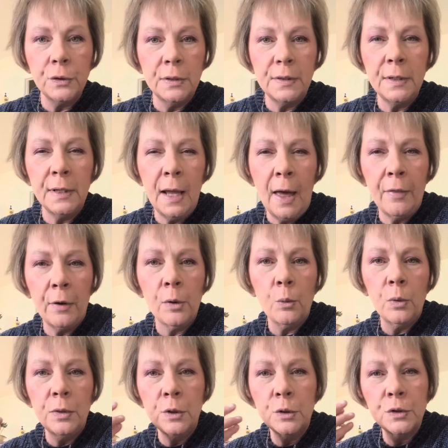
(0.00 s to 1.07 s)
it together
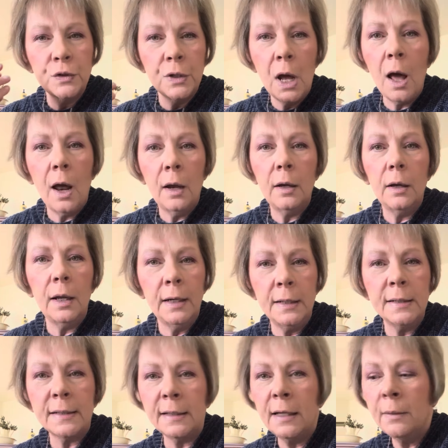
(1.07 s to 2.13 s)
when there's not any
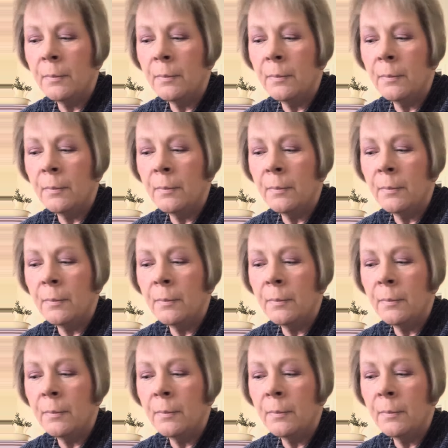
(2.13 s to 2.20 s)
skin